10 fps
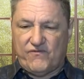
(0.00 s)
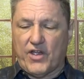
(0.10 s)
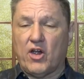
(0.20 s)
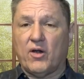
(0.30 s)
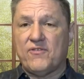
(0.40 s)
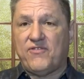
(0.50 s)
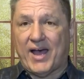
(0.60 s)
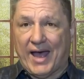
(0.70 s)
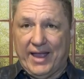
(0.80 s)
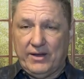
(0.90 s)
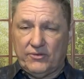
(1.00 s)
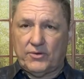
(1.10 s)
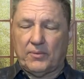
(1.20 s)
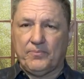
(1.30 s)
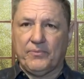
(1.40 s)

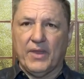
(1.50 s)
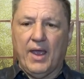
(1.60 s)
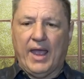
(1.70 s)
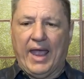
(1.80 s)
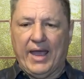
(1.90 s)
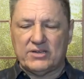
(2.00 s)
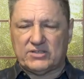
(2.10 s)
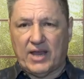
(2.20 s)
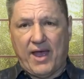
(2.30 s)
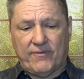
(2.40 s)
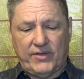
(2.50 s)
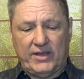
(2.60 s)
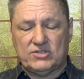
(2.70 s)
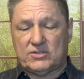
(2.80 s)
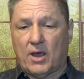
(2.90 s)
verified as
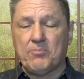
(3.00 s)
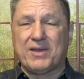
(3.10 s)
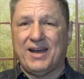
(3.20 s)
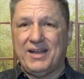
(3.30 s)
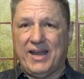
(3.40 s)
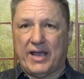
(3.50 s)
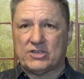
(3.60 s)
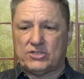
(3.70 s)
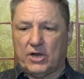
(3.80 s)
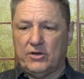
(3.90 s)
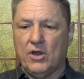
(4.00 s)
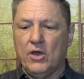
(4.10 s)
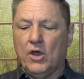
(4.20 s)
having some connection